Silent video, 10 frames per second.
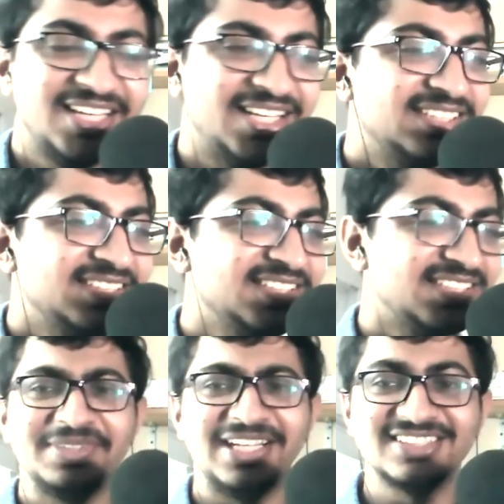I think
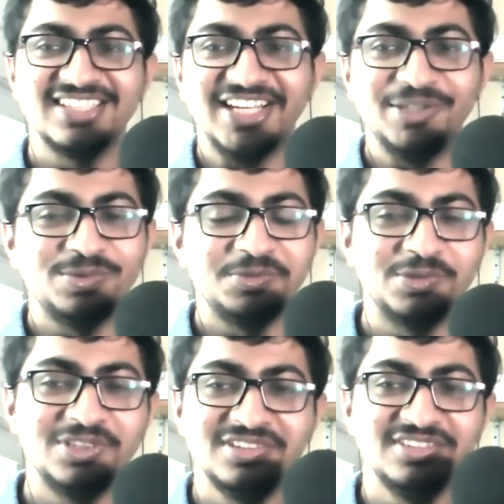lastly, I
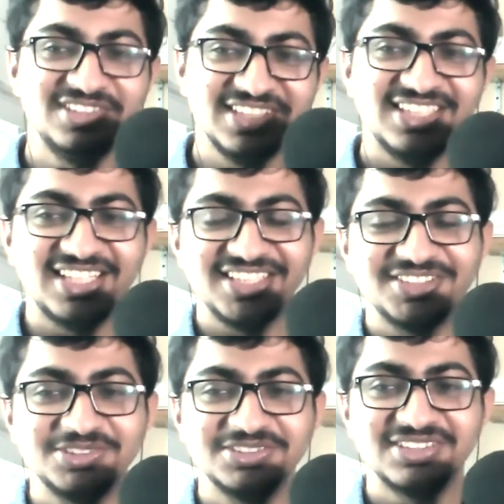would really like
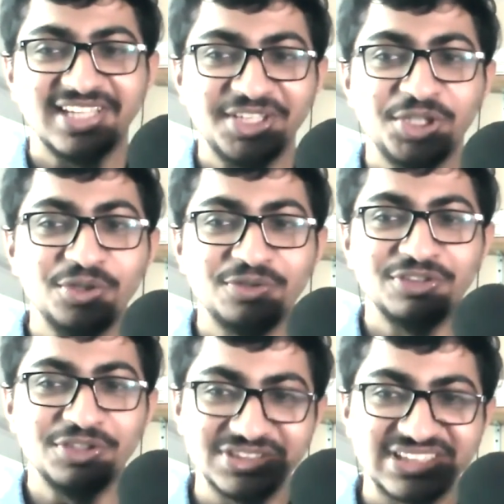to thank you
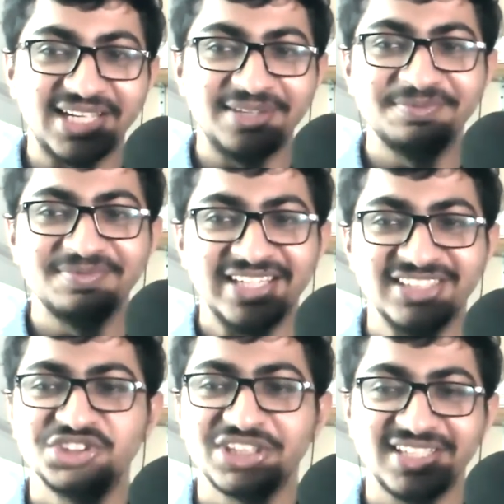for your time
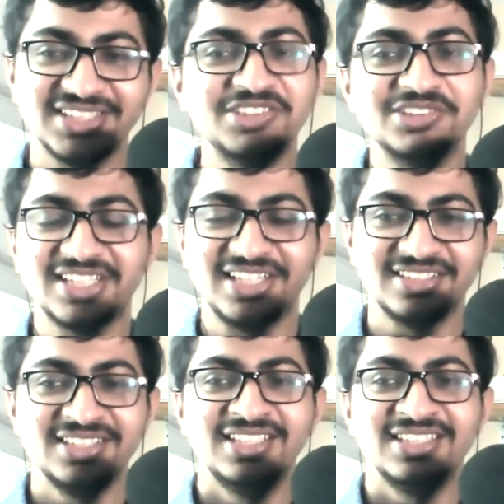and sharing those kind
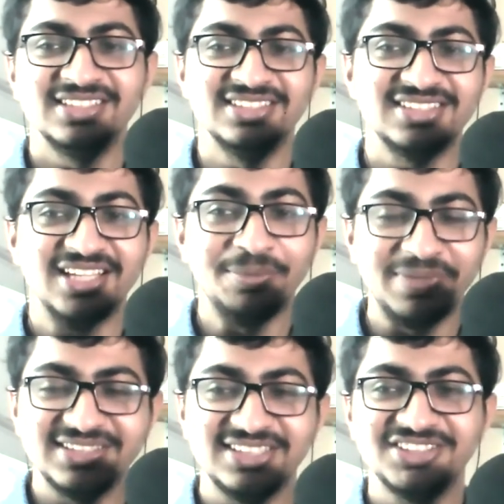this
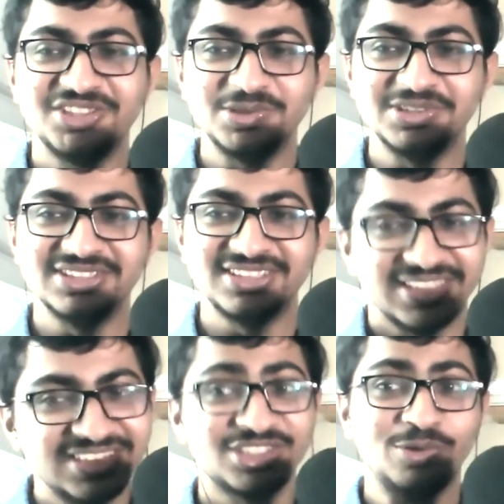amazing stories.
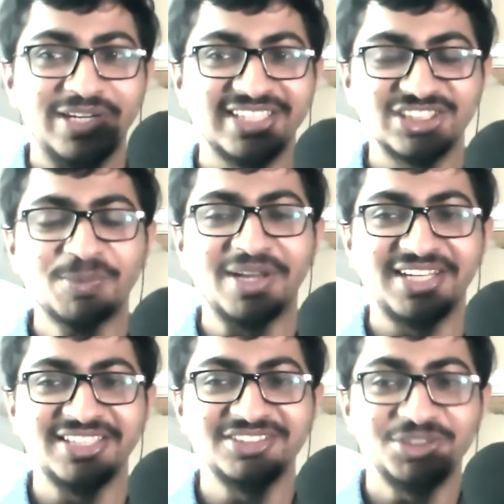It's quite
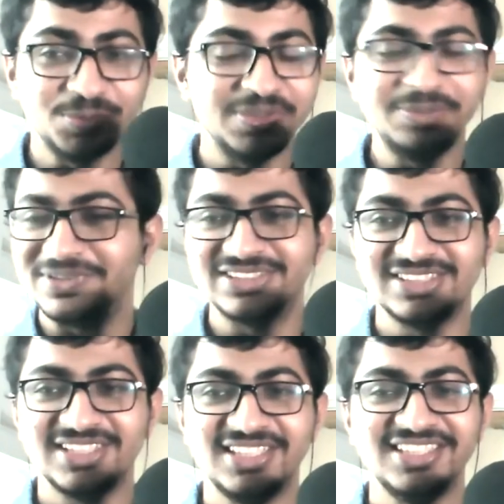inspiring to me
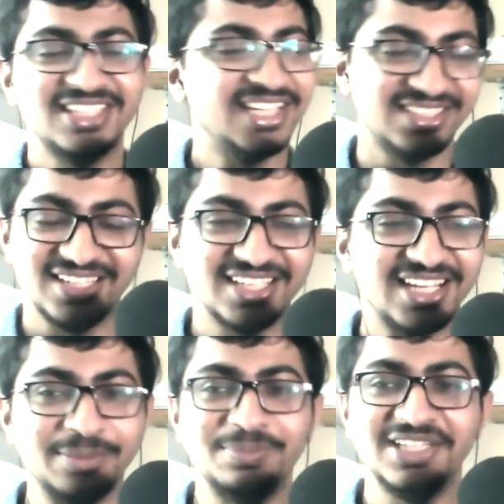personally, and like
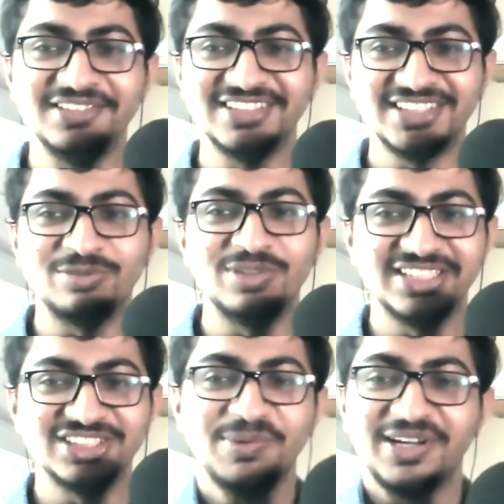I believe it will
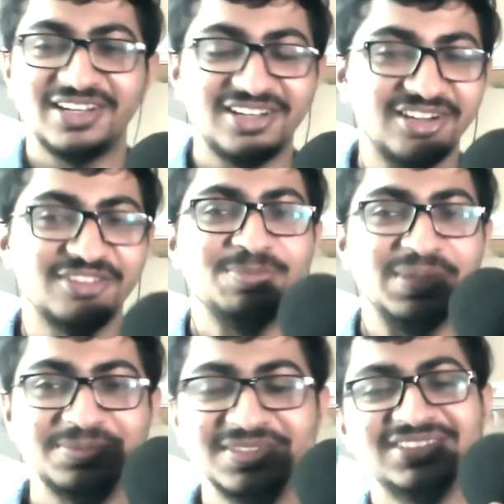inspire a lot of
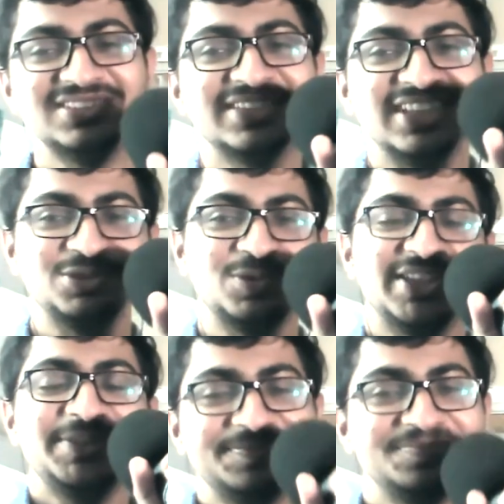people as
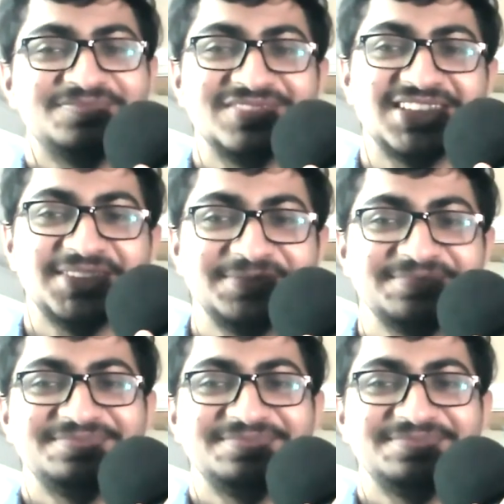well. So.